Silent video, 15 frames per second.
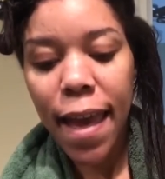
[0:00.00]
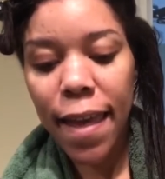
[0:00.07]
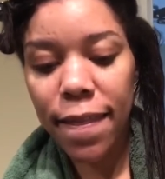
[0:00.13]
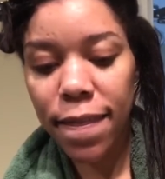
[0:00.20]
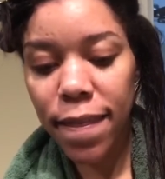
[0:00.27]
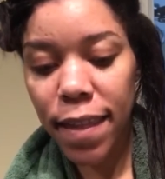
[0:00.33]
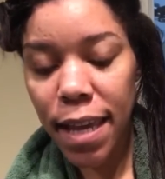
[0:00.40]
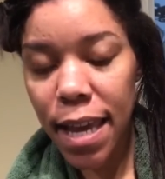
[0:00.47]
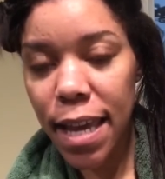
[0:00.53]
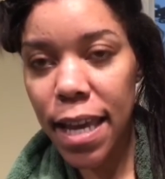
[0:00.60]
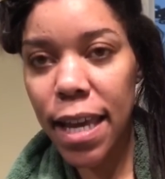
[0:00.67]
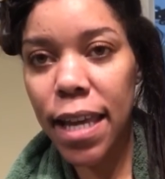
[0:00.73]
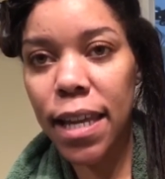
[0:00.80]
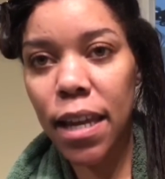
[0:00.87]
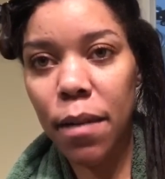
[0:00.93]
and
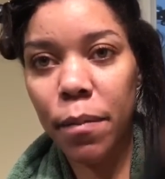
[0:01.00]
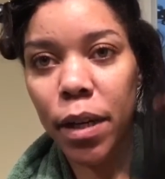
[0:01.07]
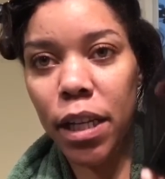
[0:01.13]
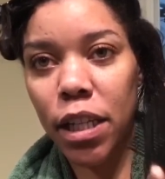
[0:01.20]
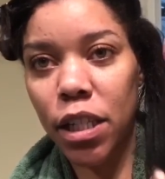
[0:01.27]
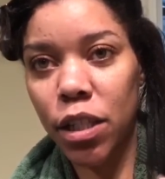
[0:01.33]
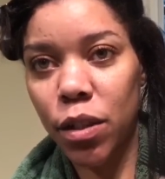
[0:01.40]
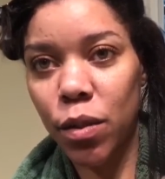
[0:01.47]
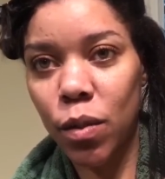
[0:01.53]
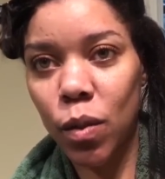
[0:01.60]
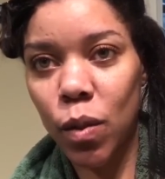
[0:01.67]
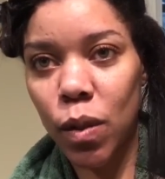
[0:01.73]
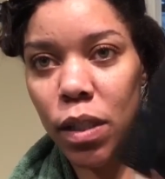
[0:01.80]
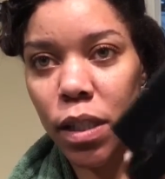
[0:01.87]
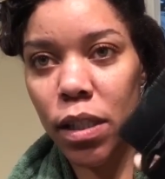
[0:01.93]
then I'm going to
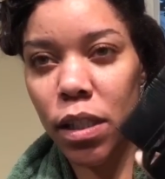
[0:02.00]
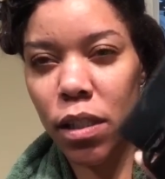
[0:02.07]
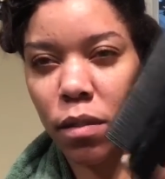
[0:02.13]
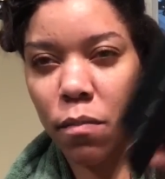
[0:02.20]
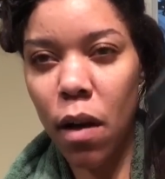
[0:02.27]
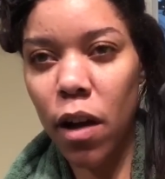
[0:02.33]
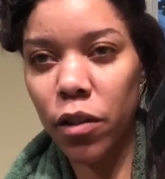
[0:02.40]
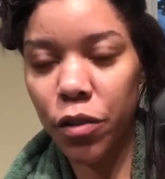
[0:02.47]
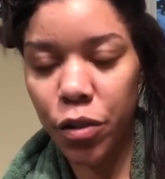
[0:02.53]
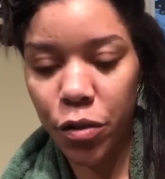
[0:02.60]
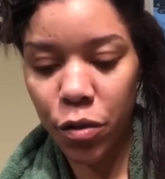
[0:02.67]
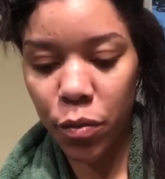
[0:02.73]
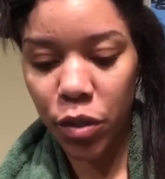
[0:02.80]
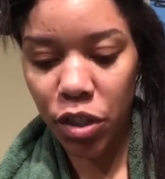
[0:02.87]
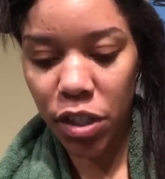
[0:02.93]
use the smaller
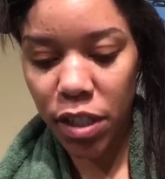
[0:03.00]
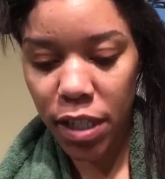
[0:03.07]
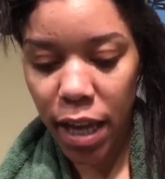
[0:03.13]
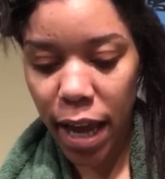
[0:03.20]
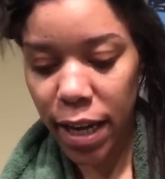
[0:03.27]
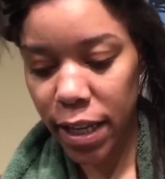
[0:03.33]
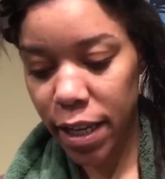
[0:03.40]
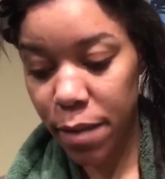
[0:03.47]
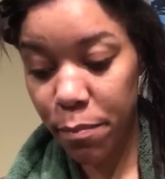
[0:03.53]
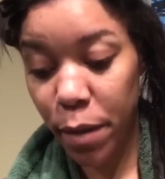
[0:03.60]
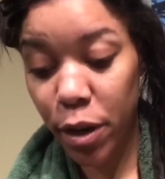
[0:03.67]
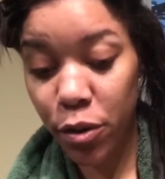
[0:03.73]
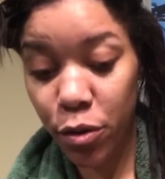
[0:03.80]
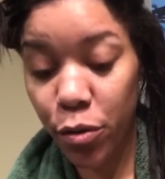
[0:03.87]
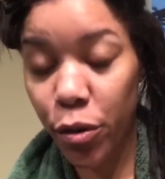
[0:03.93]
tooth one just to kind of get my
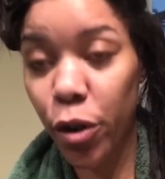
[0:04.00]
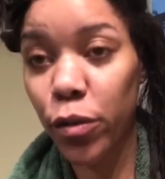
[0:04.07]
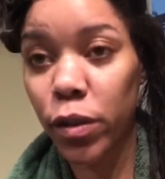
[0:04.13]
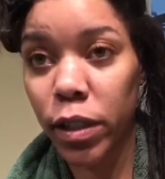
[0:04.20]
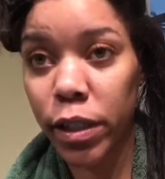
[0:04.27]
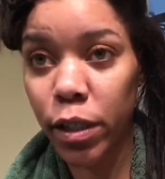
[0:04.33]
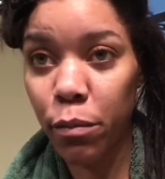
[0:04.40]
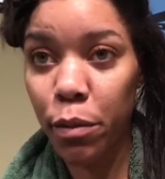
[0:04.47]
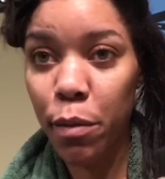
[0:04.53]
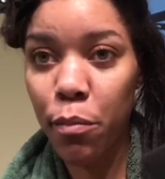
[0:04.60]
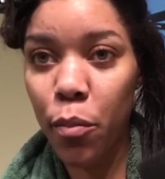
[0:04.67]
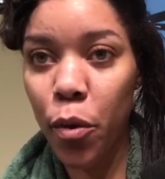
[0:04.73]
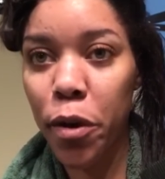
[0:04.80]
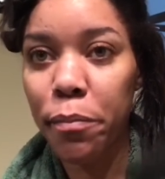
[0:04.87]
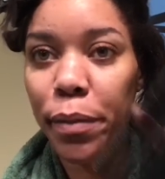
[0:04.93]
new growth a little bit more.